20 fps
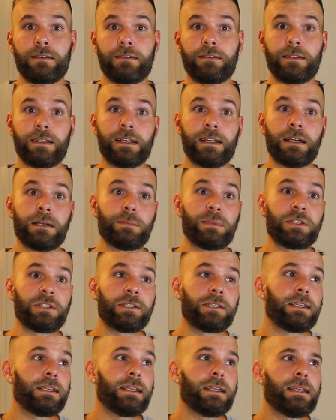They got
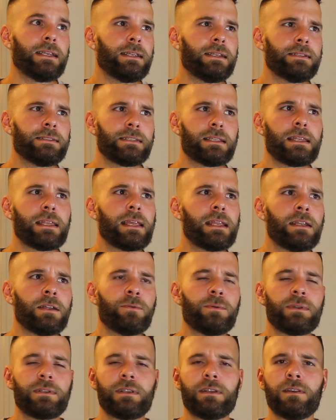machines and they
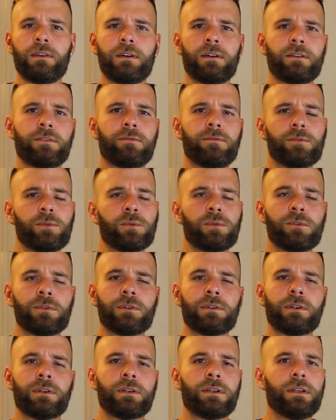know what to look
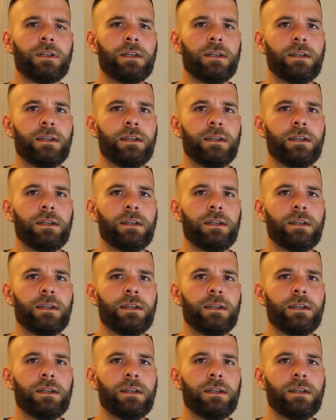for.